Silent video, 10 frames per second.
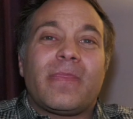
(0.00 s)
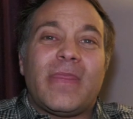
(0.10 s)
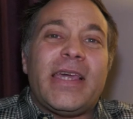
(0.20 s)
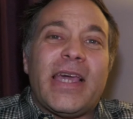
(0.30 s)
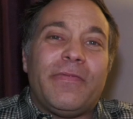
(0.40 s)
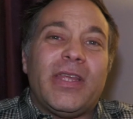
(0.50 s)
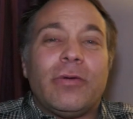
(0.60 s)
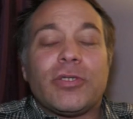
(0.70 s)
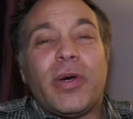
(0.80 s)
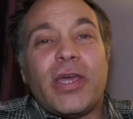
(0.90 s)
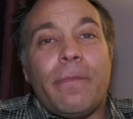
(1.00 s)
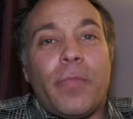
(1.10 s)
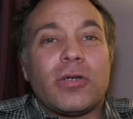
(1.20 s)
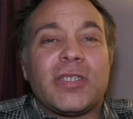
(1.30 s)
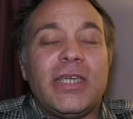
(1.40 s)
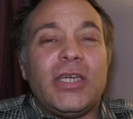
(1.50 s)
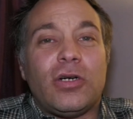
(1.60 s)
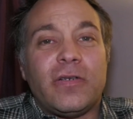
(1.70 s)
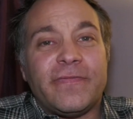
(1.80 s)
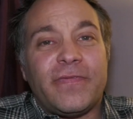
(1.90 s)
There you have it. That was my unboxing
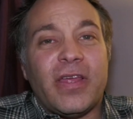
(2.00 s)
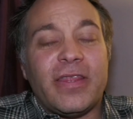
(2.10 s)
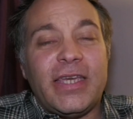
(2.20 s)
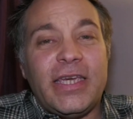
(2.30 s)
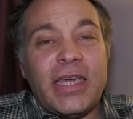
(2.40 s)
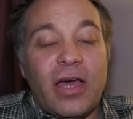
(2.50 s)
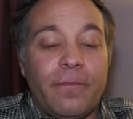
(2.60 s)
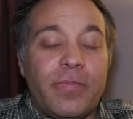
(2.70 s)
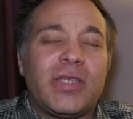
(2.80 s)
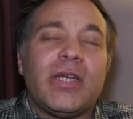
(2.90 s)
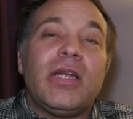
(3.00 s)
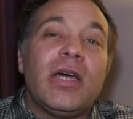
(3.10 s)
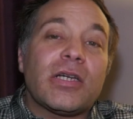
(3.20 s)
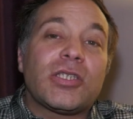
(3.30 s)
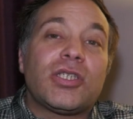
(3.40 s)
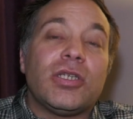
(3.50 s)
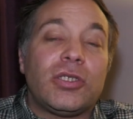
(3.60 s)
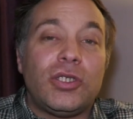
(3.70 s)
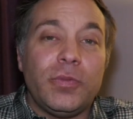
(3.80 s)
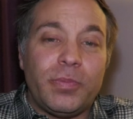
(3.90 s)
of the deluxe
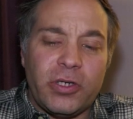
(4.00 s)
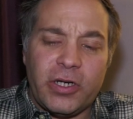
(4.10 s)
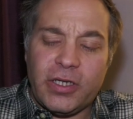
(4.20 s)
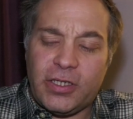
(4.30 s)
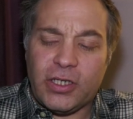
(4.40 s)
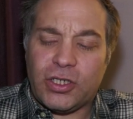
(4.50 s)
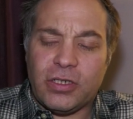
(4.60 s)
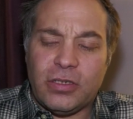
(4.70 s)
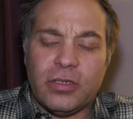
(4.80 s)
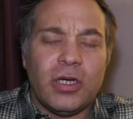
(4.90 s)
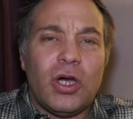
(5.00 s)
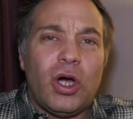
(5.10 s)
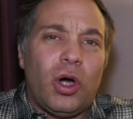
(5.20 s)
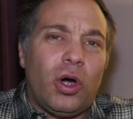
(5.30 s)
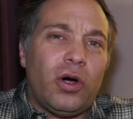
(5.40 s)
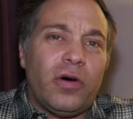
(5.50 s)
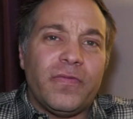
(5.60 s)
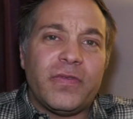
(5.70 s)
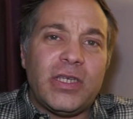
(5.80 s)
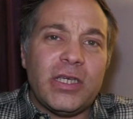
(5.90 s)
super edition
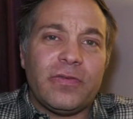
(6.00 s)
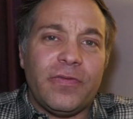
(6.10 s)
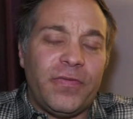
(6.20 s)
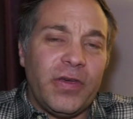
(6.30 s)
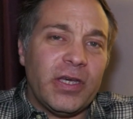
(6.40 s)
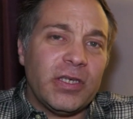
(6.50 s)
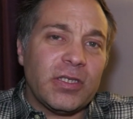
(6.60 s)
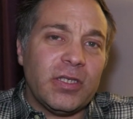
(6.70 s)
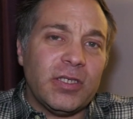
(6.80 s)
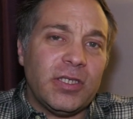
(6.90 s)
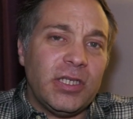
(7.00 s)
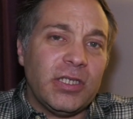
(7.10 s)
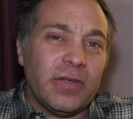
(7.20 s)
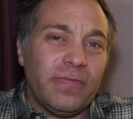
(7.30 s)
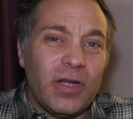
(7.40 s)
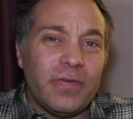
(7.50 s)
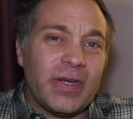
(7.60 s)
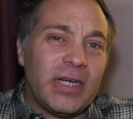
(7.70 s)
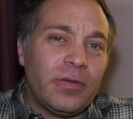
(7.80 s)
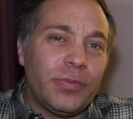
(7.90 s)
of Tears for Fears, the Seeds of Love
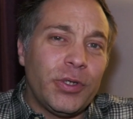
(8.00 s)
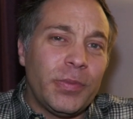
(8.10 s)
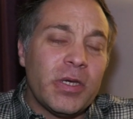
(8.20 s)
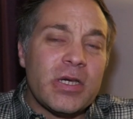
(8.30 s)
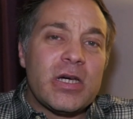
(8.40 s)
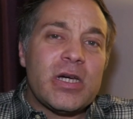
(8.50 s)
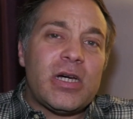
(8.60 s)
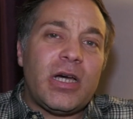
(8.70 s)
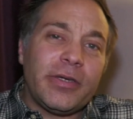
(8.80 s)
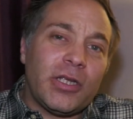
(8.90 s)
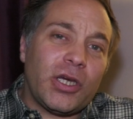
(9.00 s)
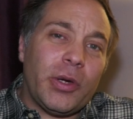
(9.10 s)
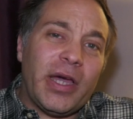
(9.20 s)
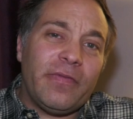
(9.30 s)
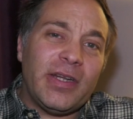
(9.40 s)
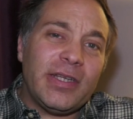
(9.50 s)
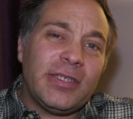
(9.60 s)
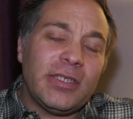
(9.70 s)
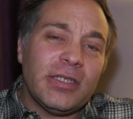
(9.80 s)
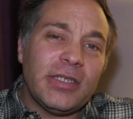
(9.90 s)
album. I'm going to go have a
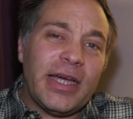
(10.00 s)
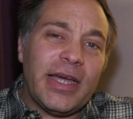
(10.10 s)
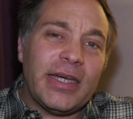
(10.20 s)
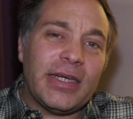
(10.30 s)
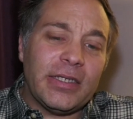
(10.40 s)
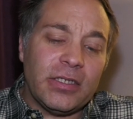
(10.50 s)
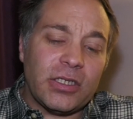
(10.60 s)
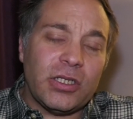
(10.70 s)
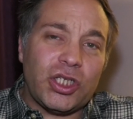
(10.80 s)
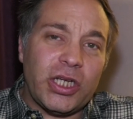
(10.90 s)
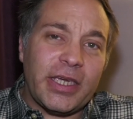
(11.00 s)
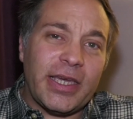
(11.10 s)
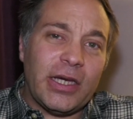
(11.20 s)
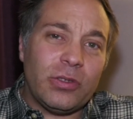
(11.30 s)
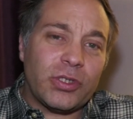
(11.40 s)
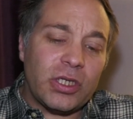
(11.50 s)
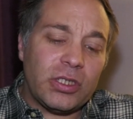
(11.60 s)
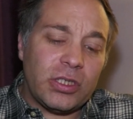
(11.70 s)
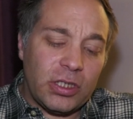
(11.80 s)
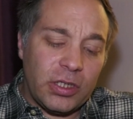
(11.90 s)
listen and check out
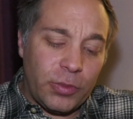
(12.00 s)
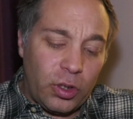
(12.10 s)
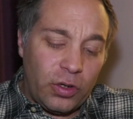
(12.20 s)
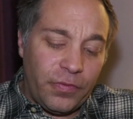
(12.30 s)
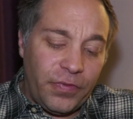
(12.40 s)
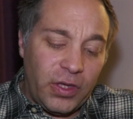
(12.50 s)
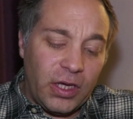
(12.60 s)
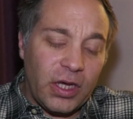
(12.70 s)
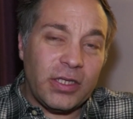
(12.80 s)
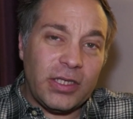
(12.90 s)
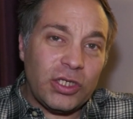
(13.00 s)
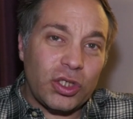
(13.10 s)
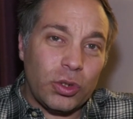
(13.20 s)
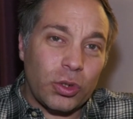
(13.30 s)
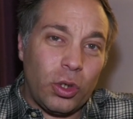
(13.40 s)
some of the additional